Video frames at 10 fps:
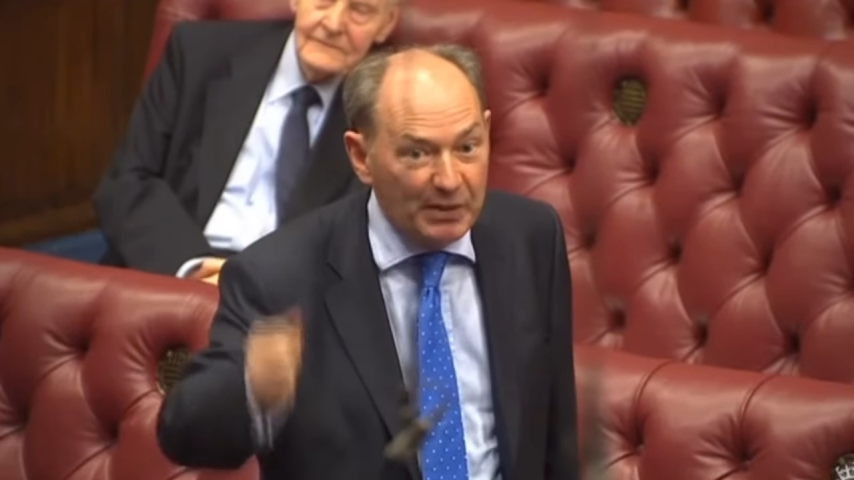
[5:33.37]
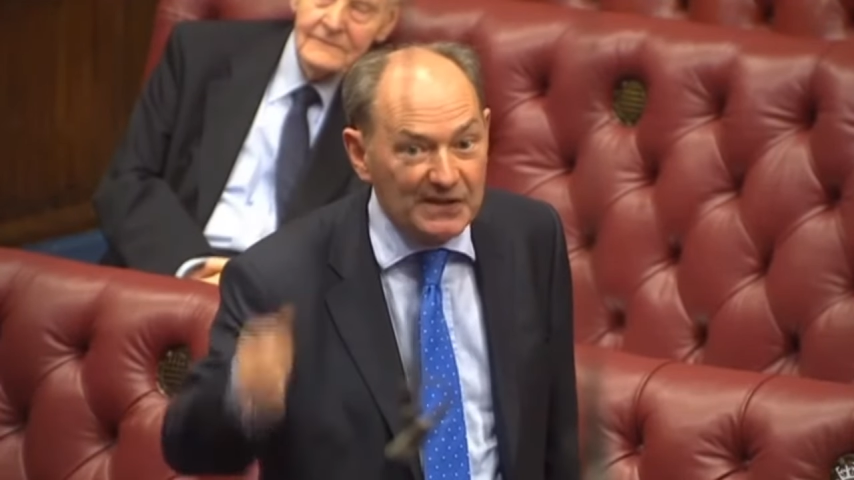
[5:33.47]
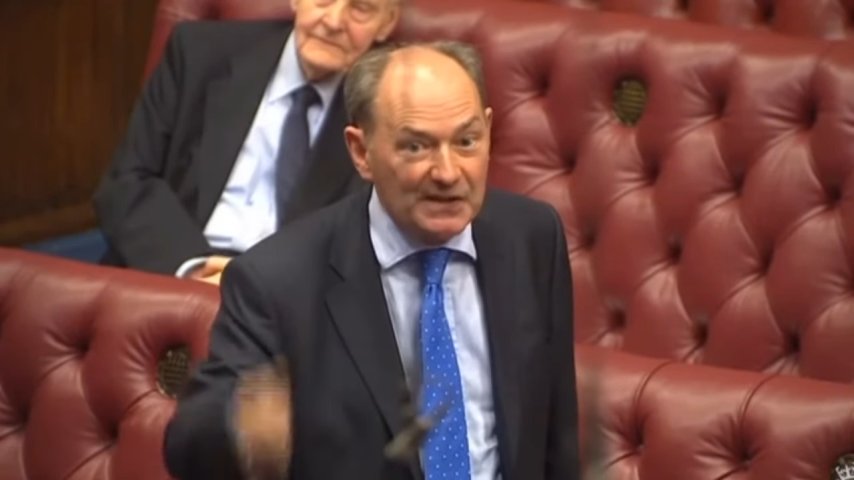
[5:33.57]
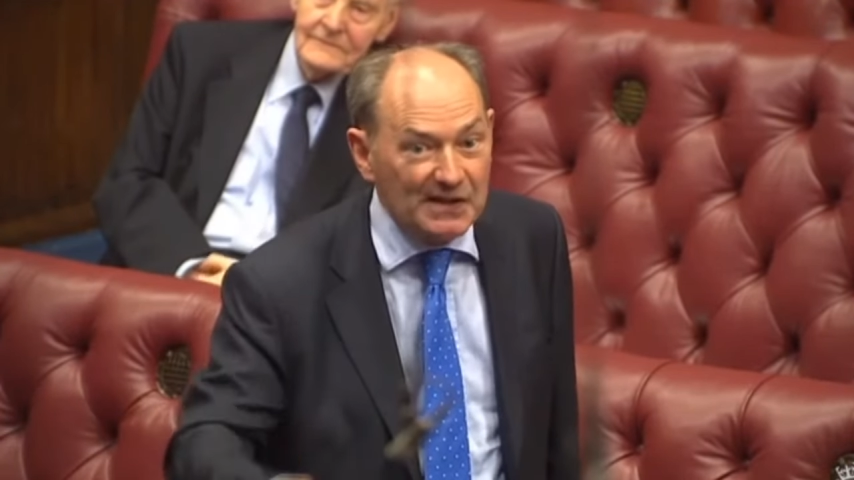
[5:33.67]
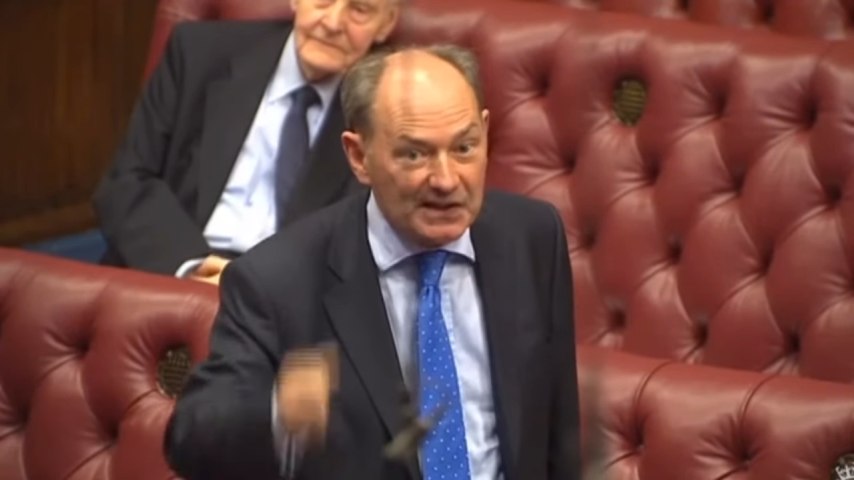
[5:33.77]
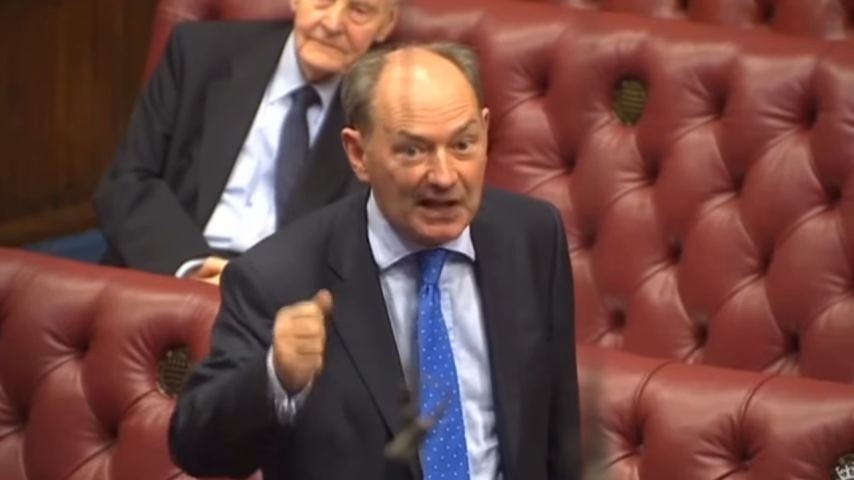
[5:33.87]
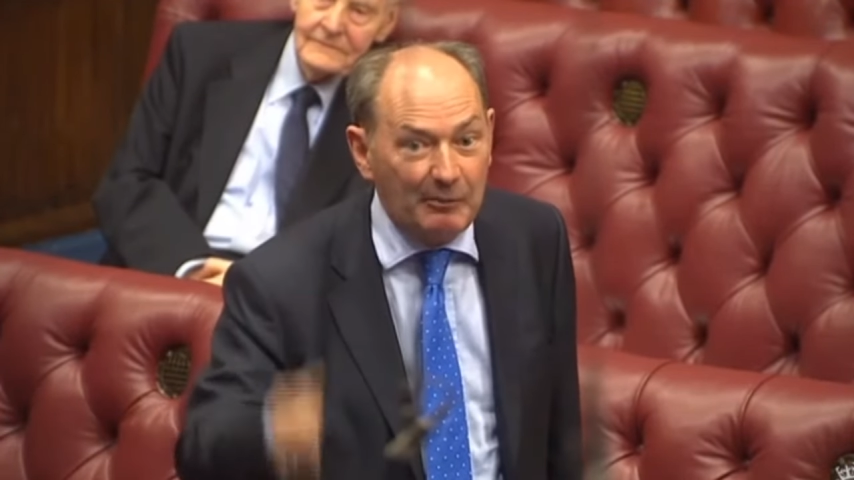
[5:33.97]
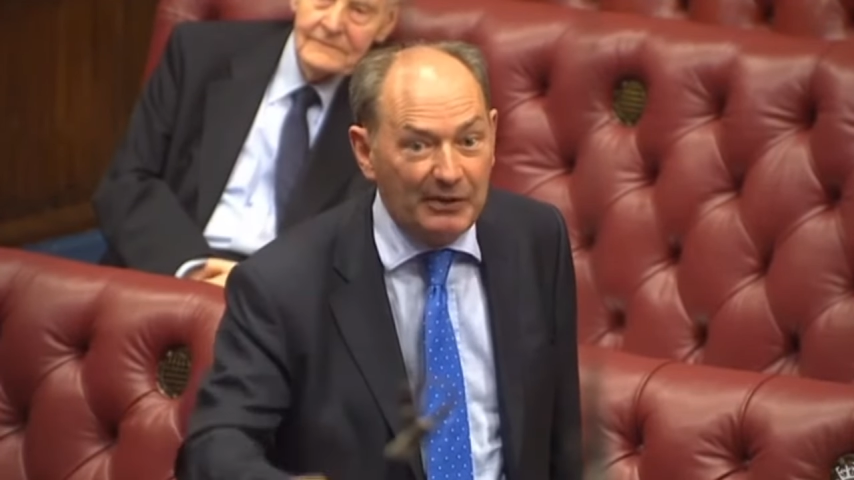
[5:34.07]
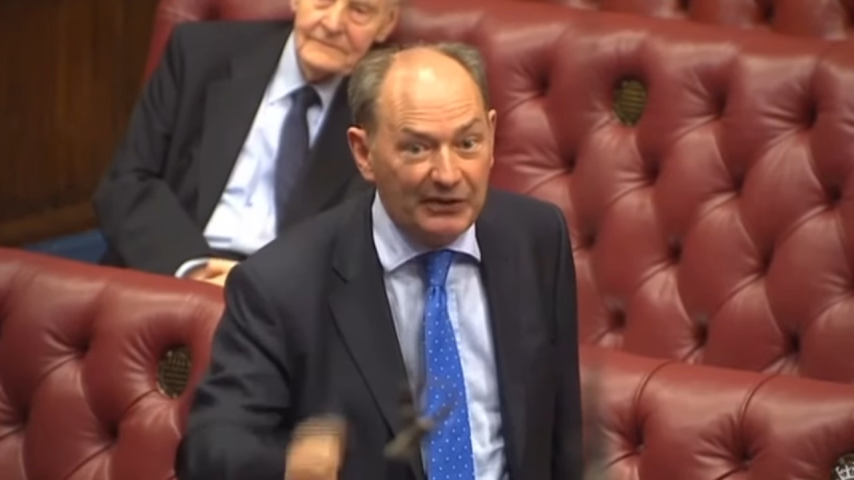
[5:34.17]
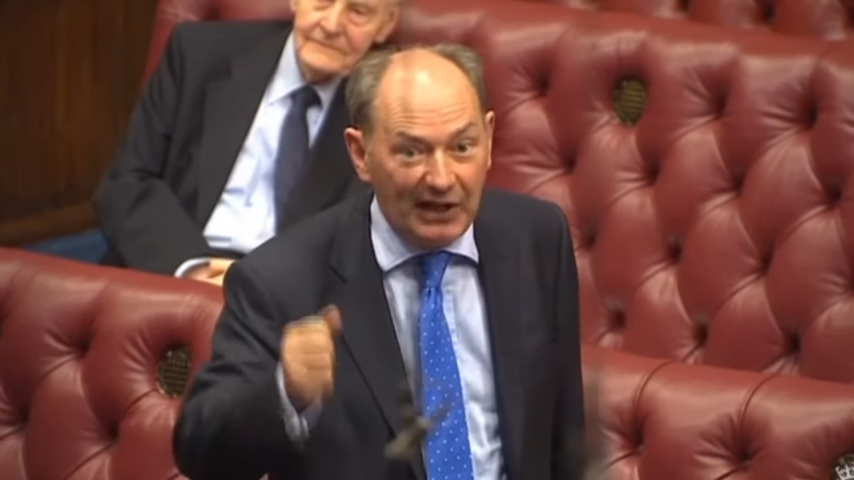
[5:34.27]
businesses
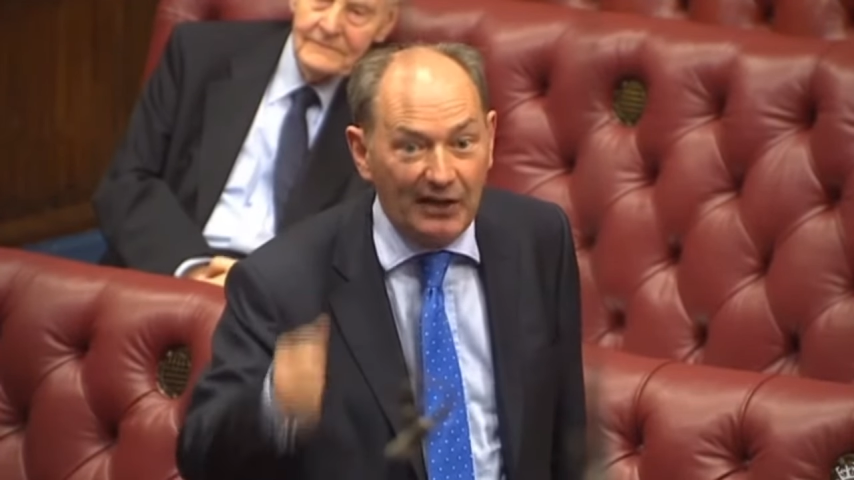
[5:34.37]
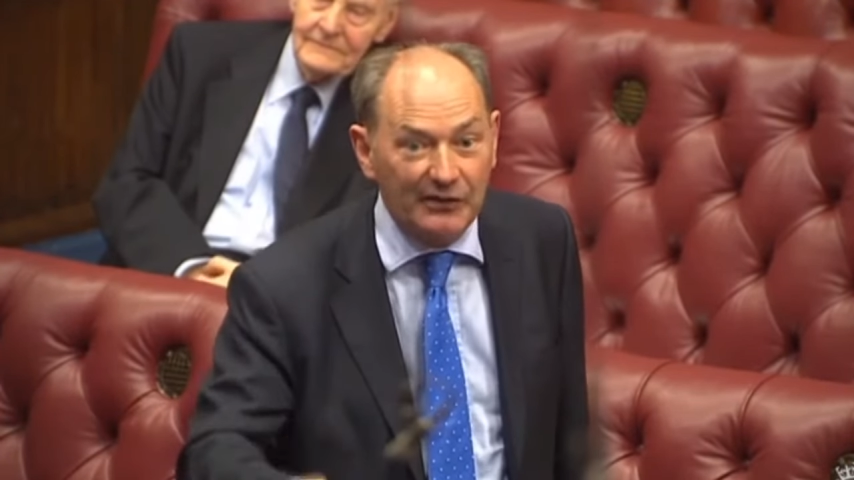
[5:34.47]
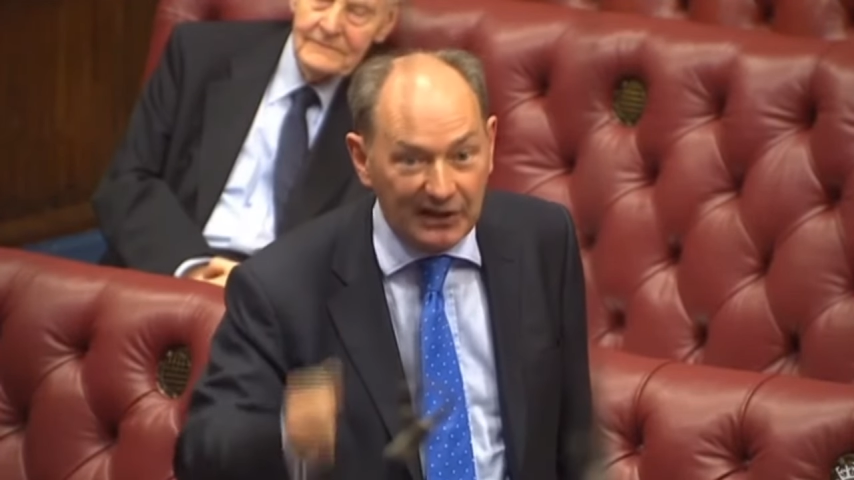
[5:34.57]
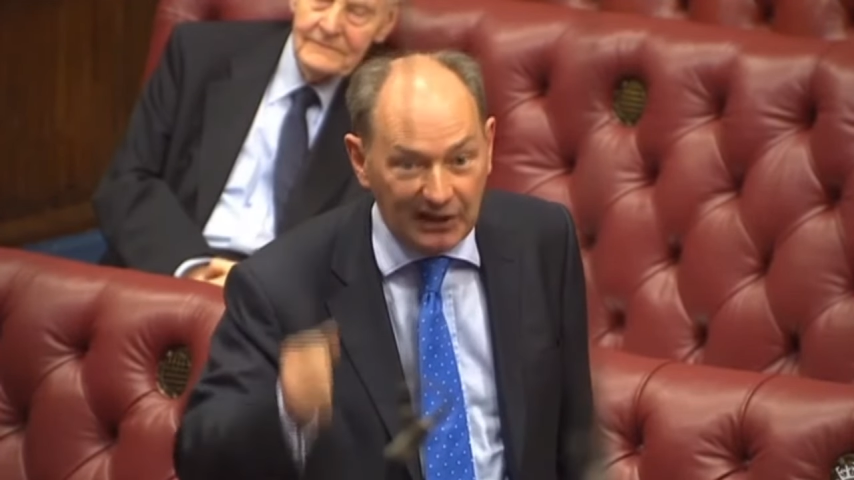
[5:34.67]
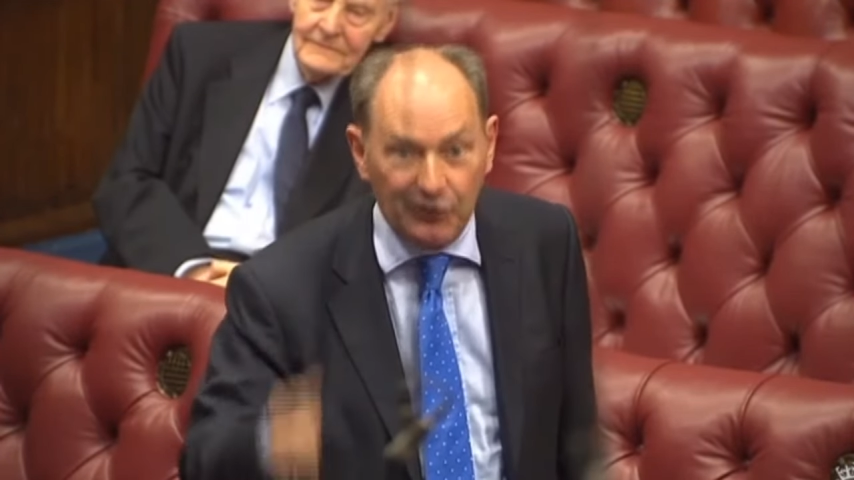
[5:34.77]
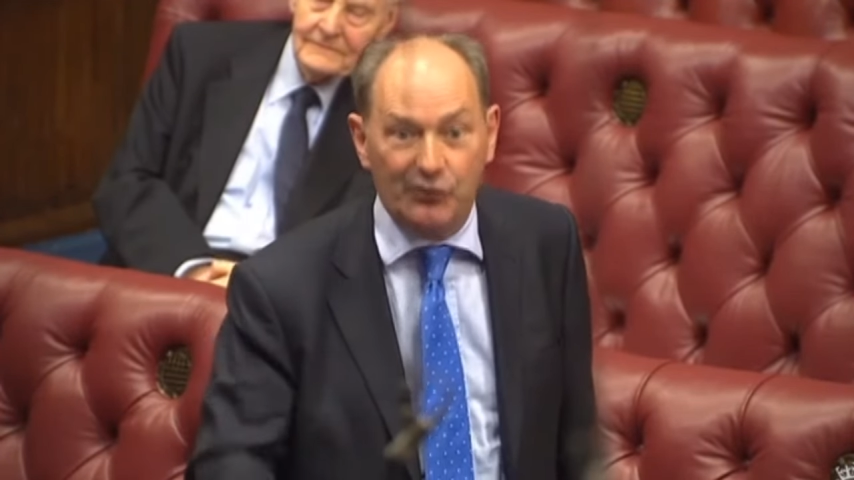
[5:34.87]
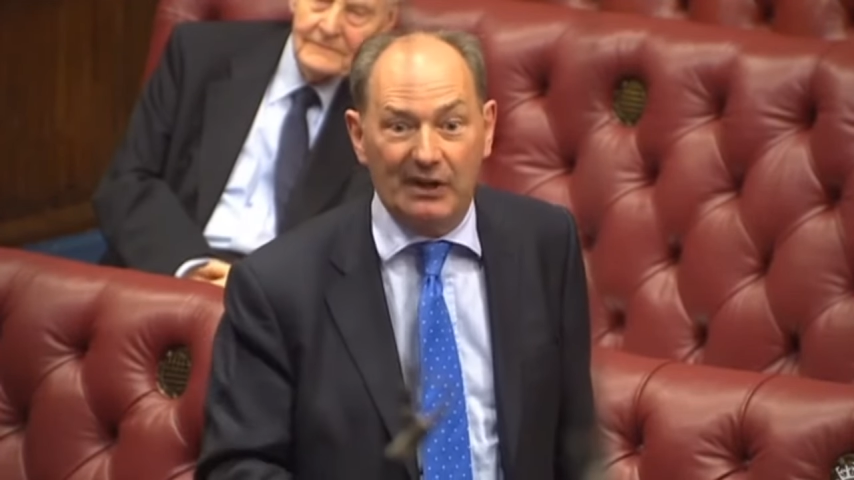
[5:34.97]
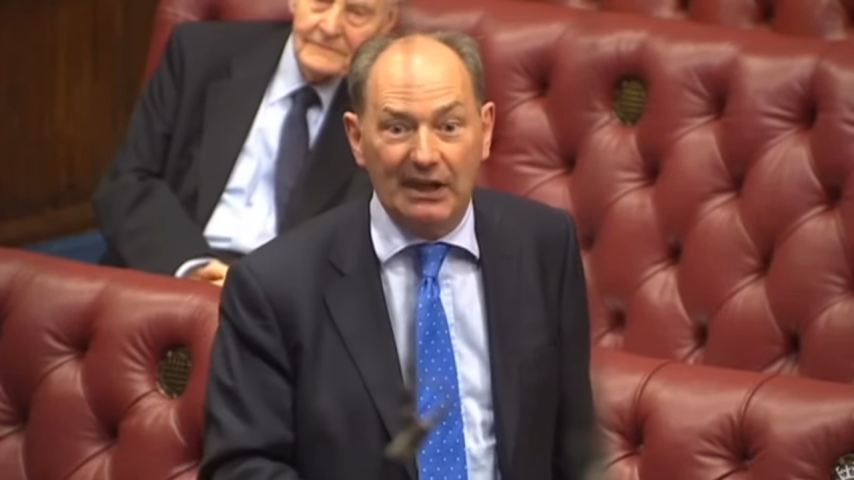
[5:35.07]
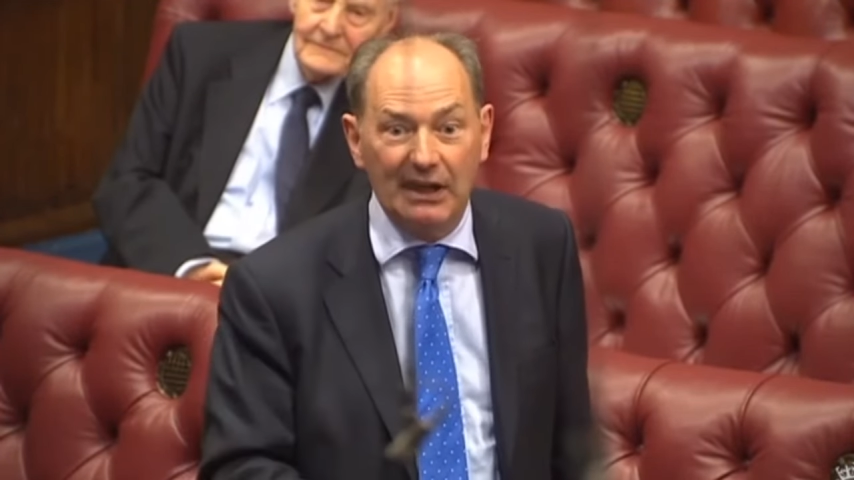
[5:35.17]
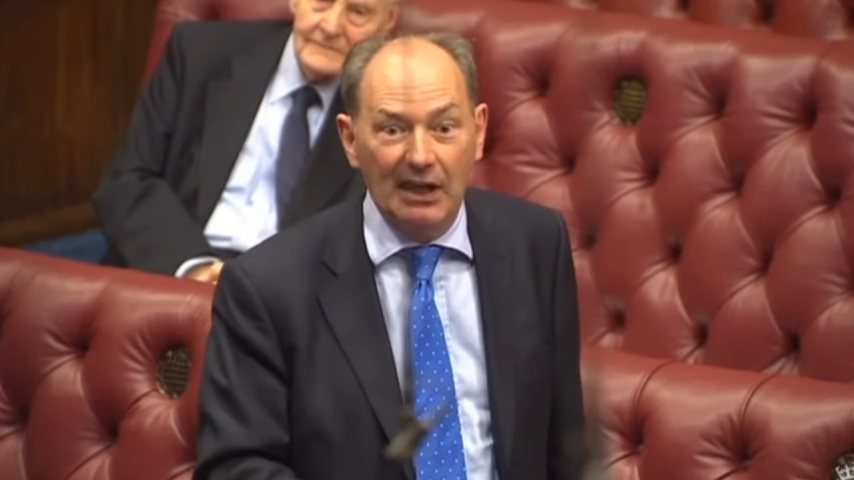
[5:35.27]
up and down the
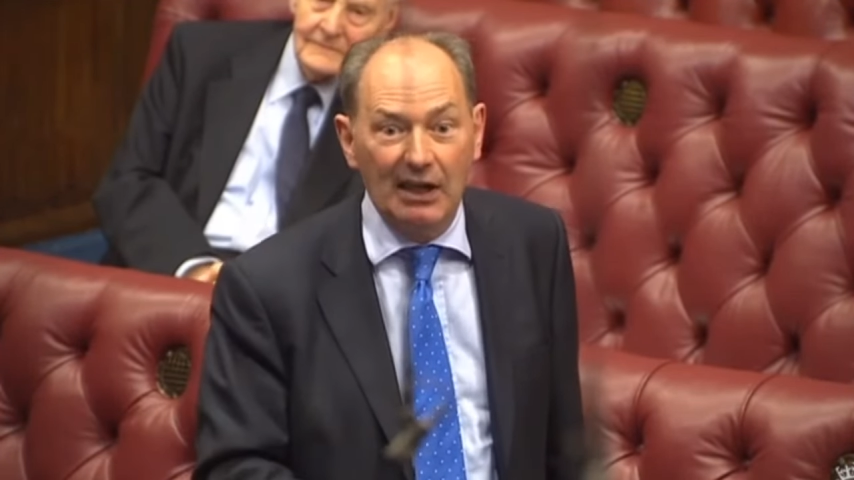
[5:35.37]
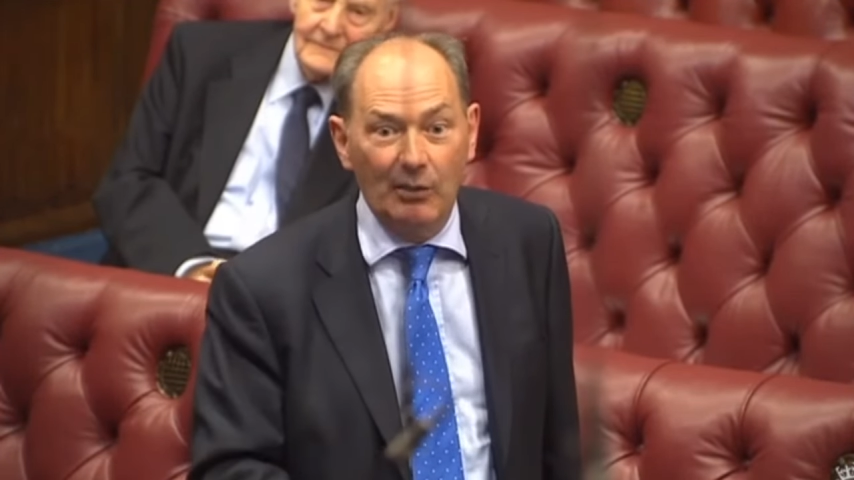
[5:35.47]
country